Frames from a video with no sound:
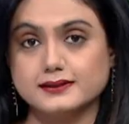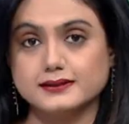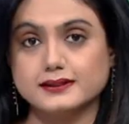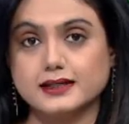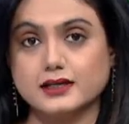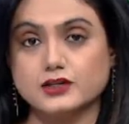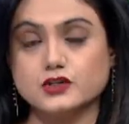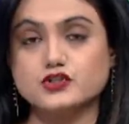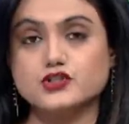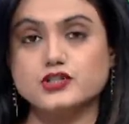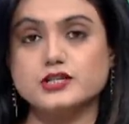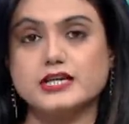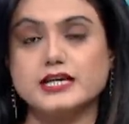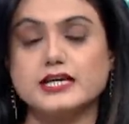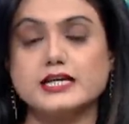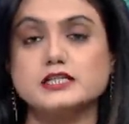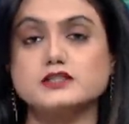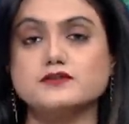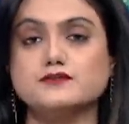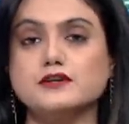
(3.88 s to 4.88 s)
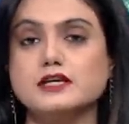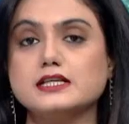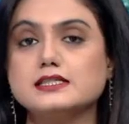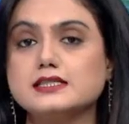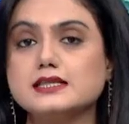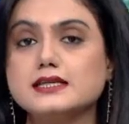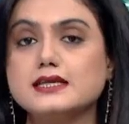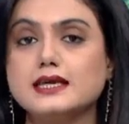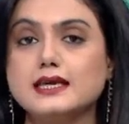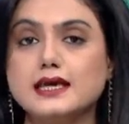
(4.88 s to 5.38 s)
The country is
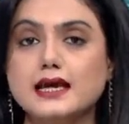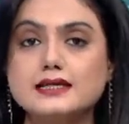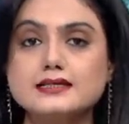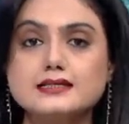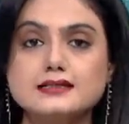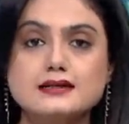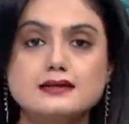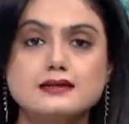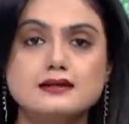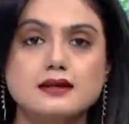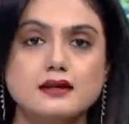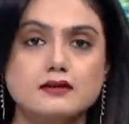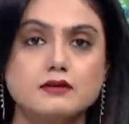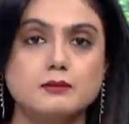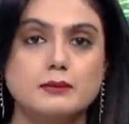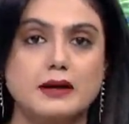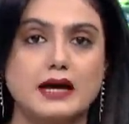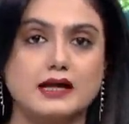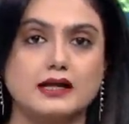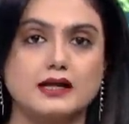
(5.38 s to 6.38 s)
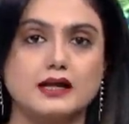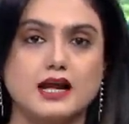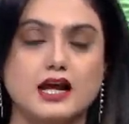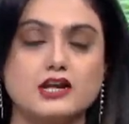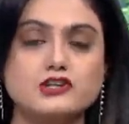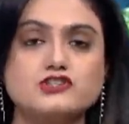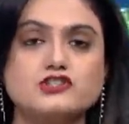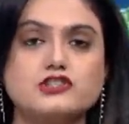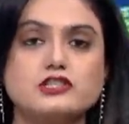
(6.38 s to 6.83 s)
facing yet another backlash,